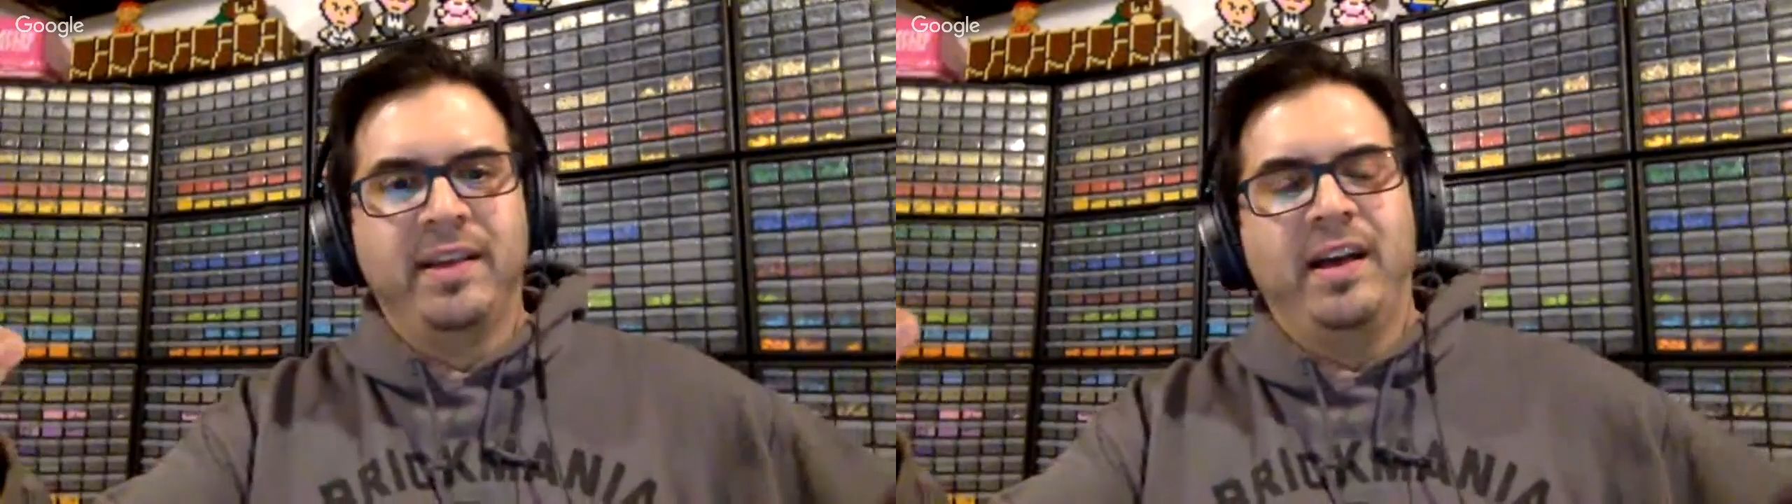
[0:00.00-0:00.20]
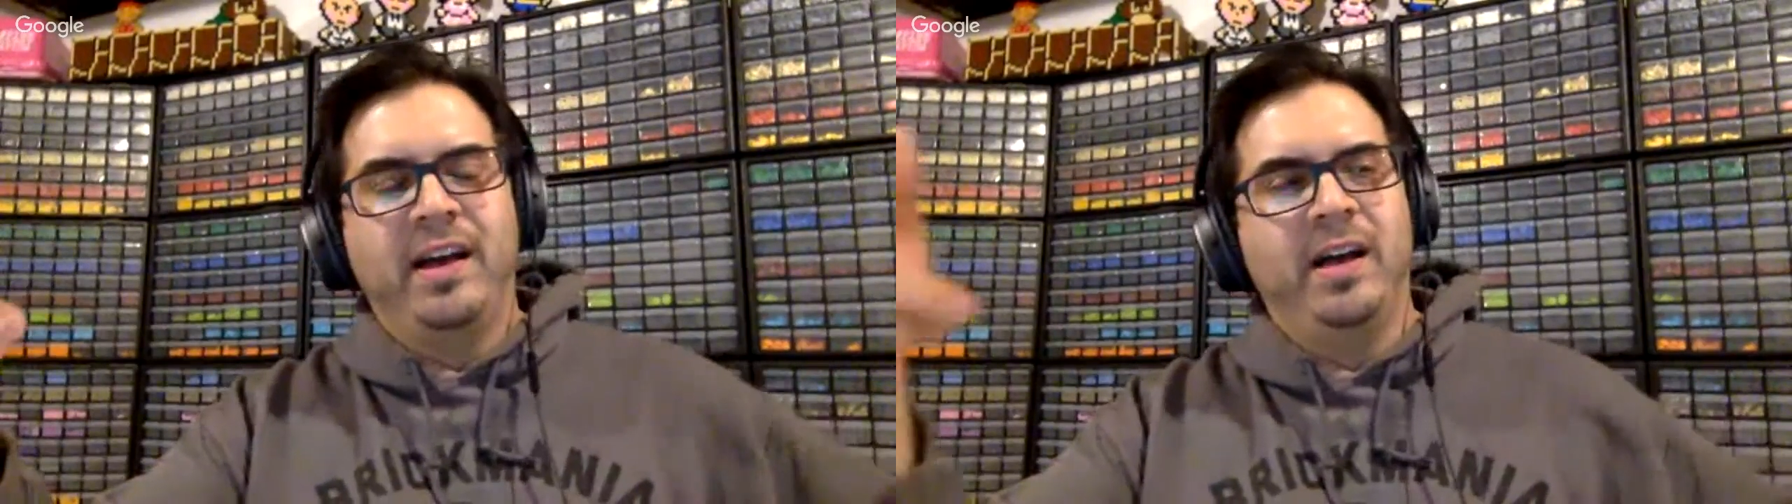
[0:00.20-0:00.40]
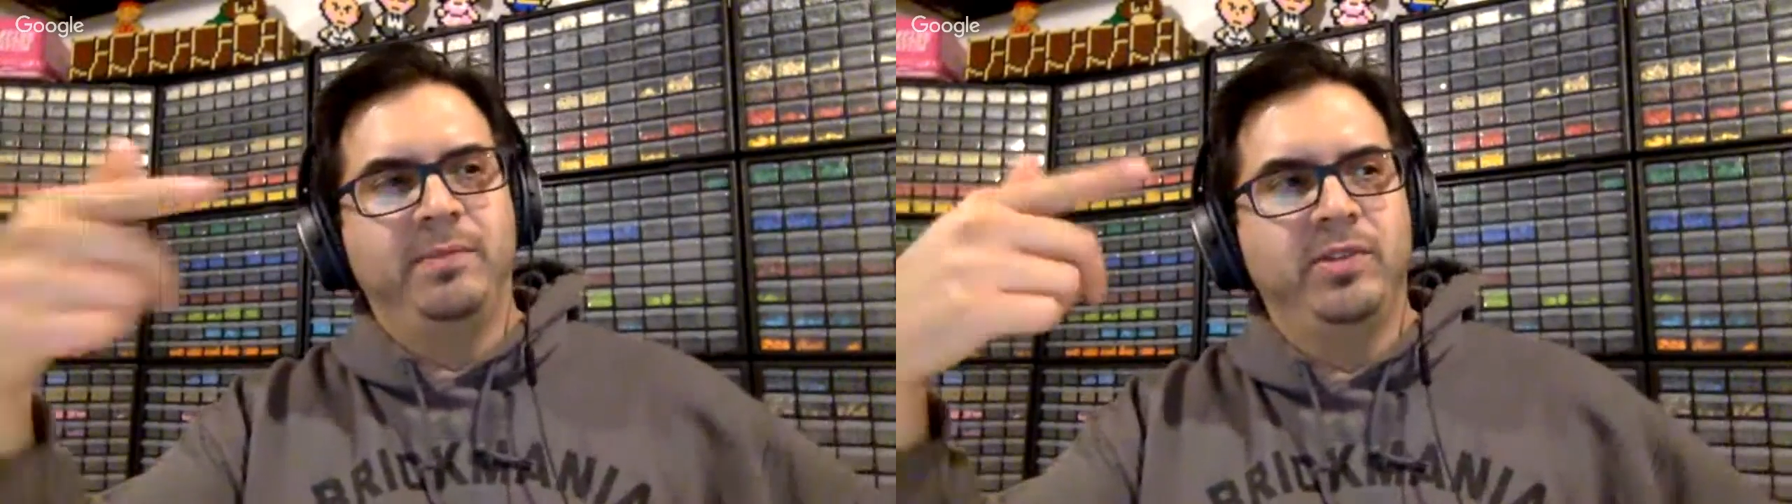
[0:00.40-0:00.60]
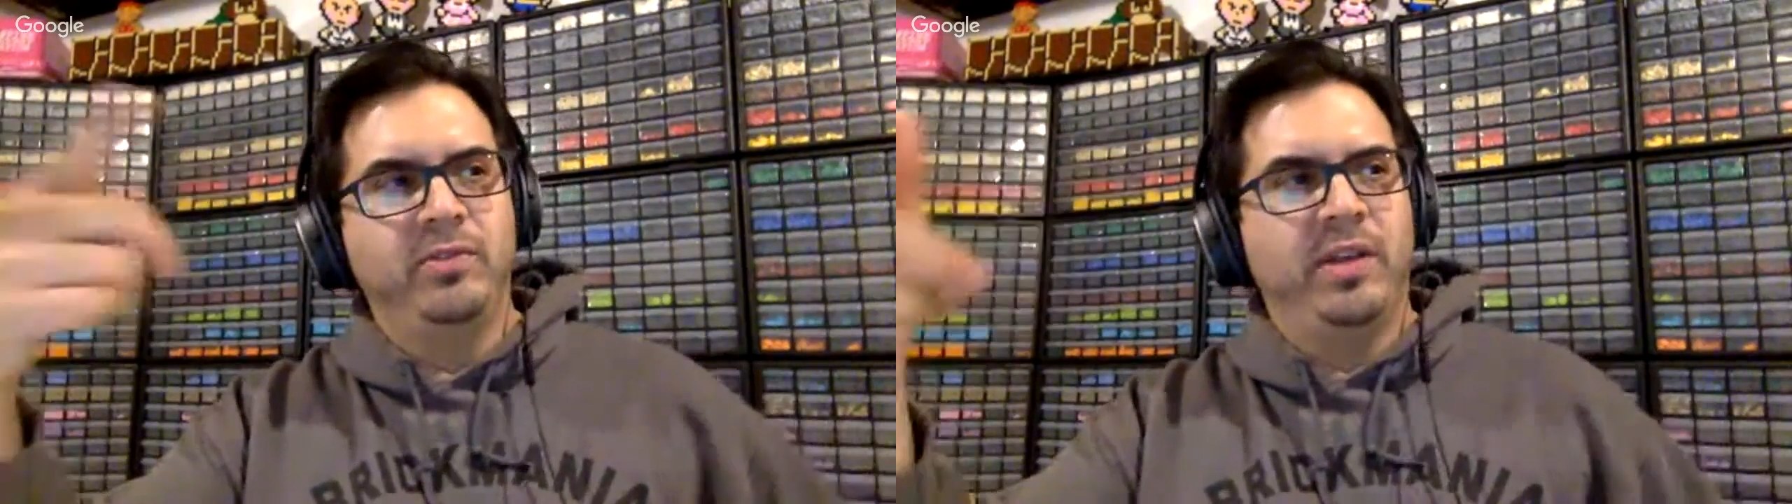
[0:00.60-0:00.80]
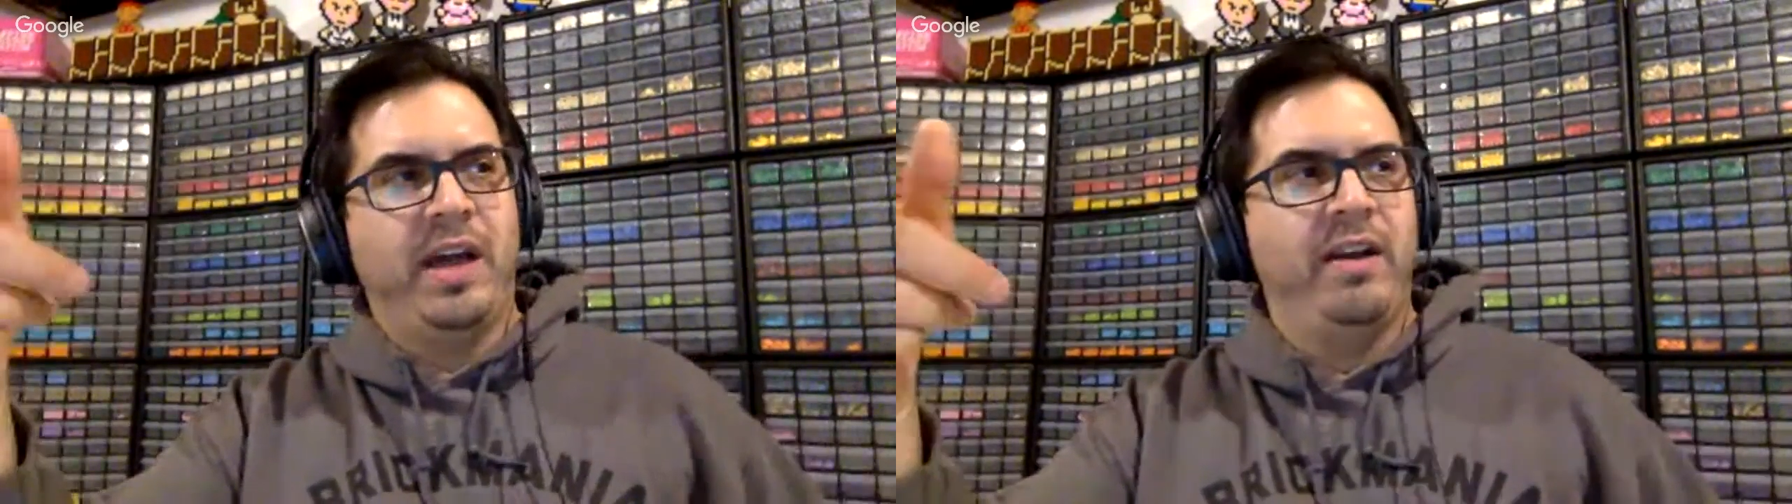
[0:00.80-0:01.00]
to do
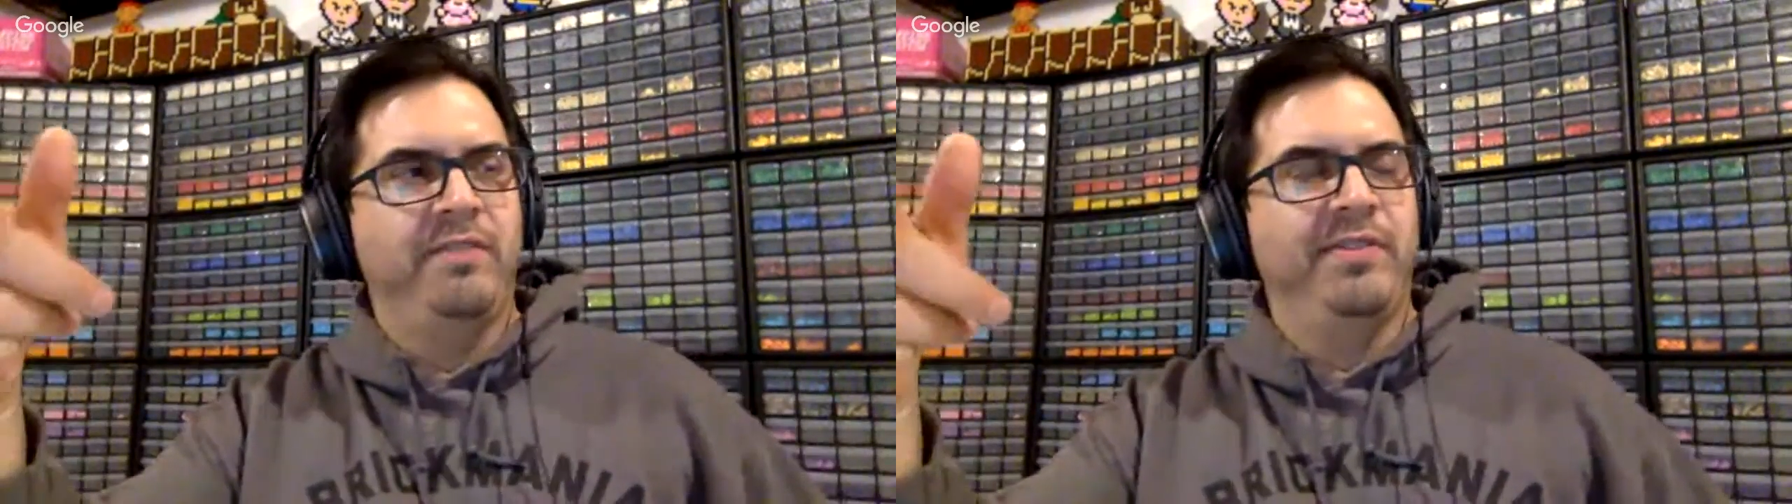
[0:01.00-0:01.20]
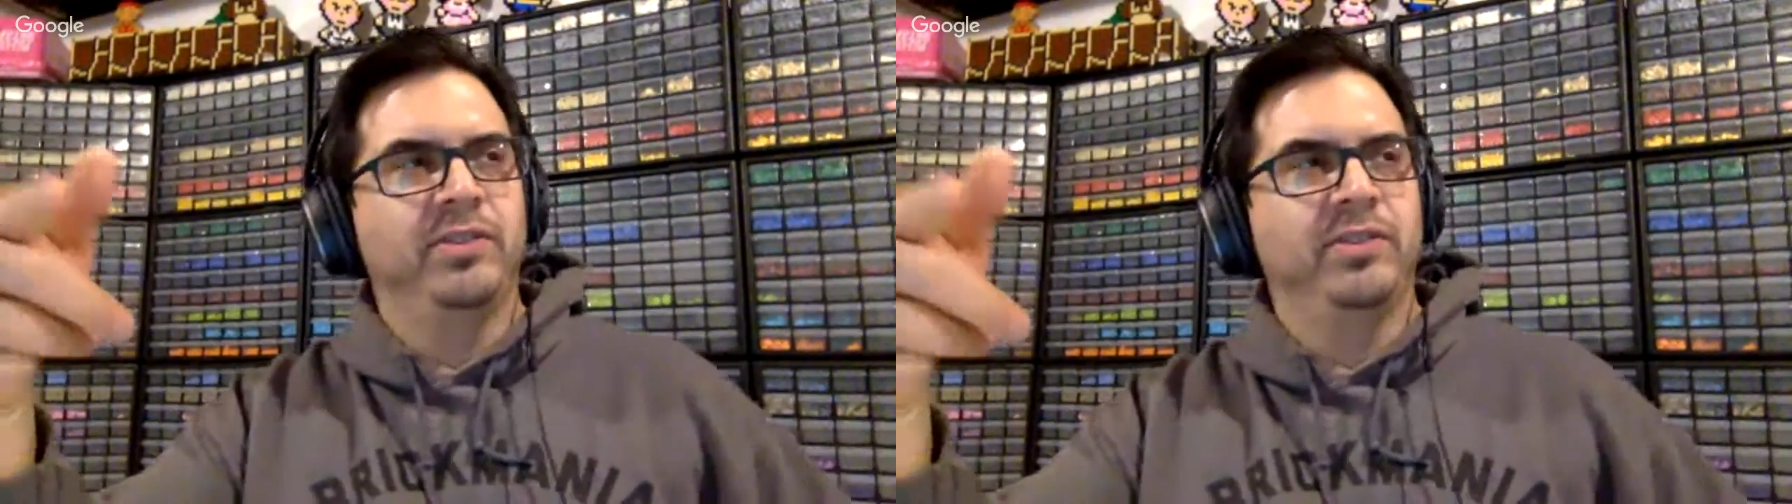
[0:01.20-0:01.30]
the hiring fair.